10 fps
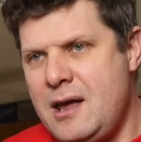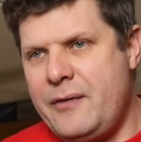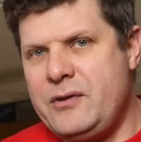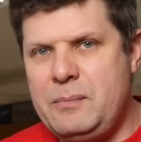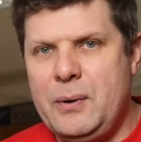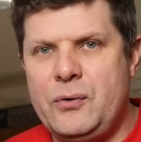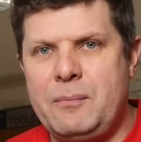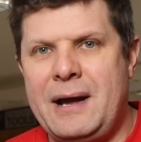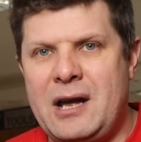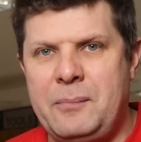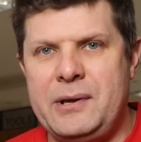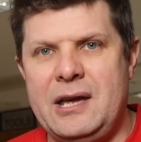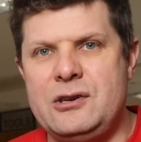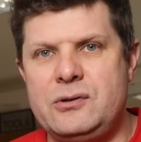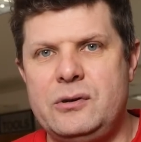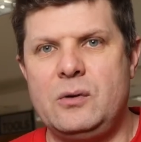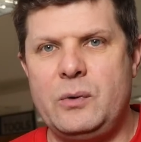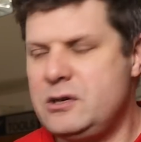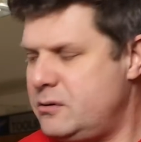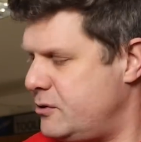and then you build them back up again during the
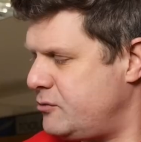winter of